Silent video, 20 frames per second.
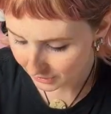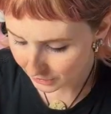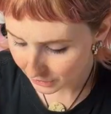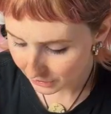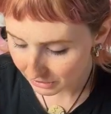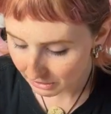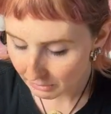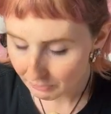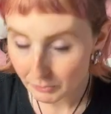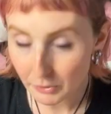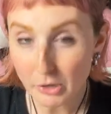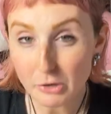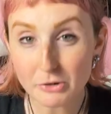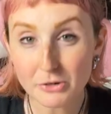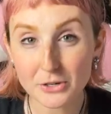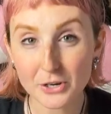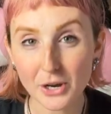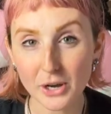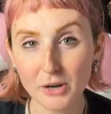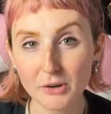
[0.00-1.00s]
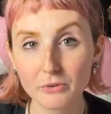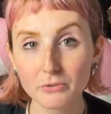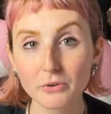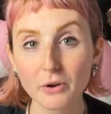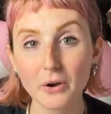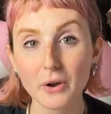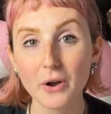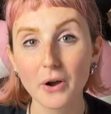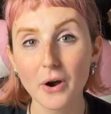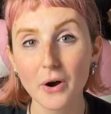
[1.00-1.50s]
I took the approach of,
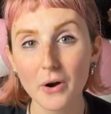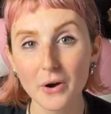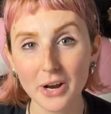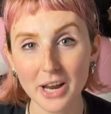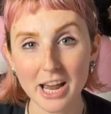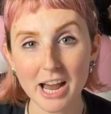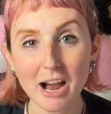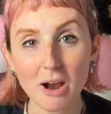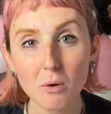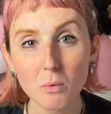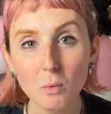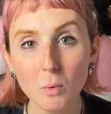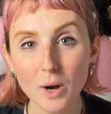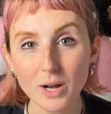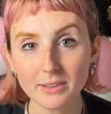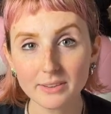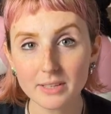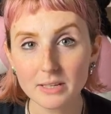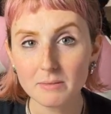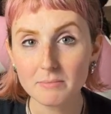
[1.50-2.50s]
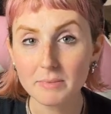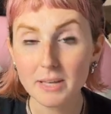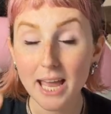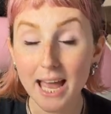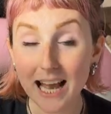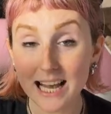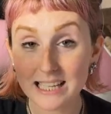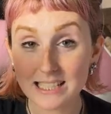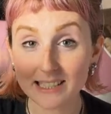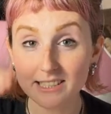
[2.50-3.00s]
okay, I want them
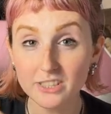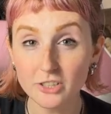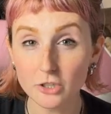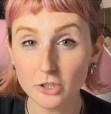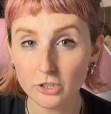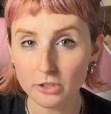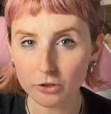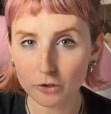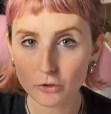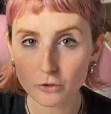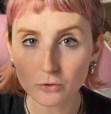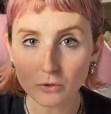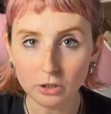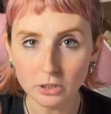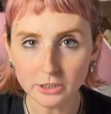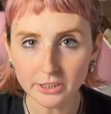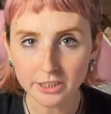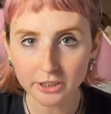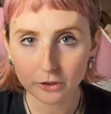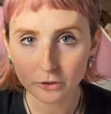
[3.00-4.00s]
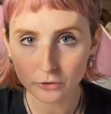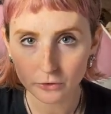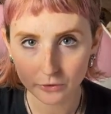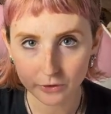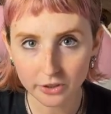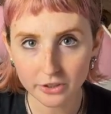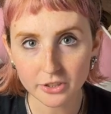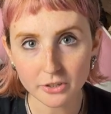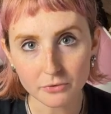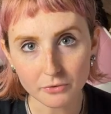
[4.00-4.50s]
as they're scrolling
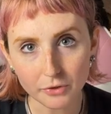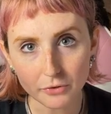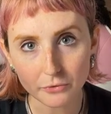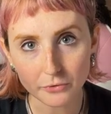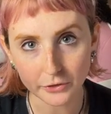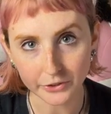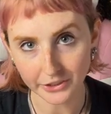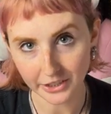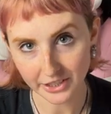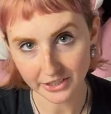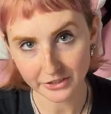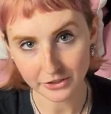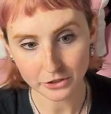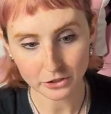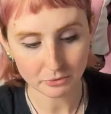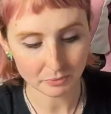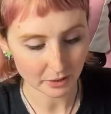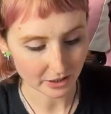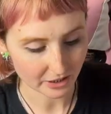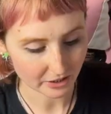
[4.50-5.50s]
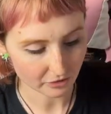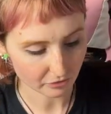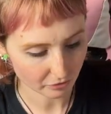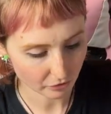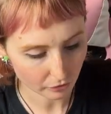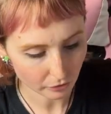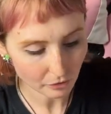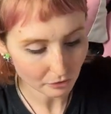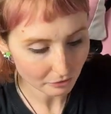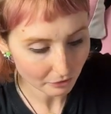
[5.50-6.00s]
through the different freelancers, because
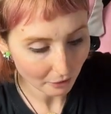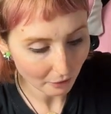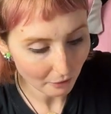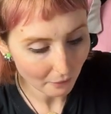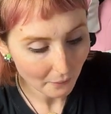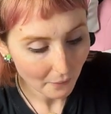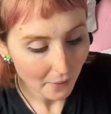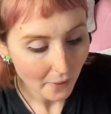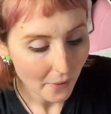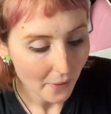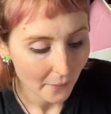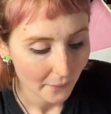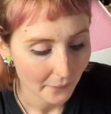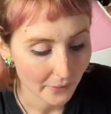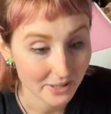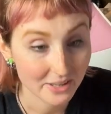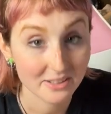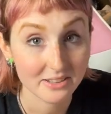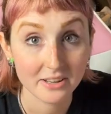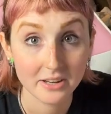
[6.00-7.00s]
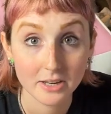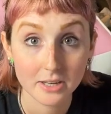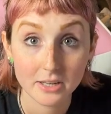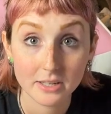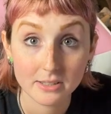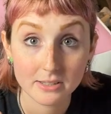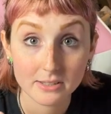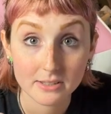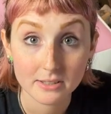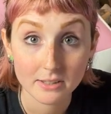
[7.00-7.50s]
if you don't know, when a
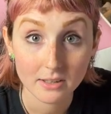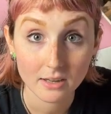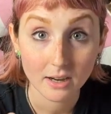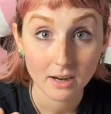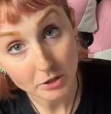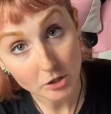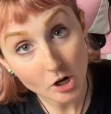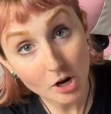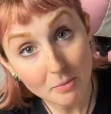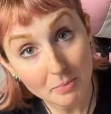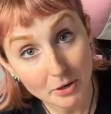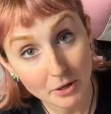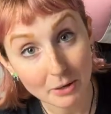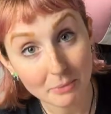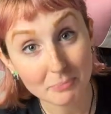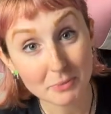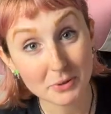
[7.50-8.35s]
client puts a job on